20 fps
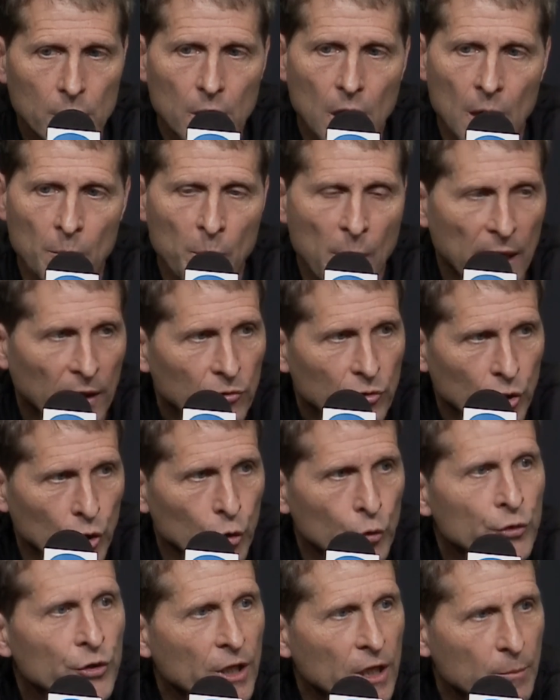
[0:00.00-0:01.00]
and make
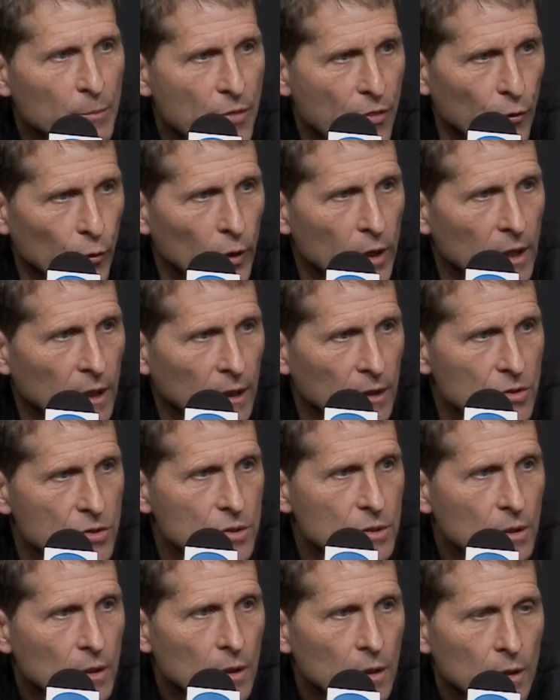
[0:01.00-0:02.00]
two deep threes.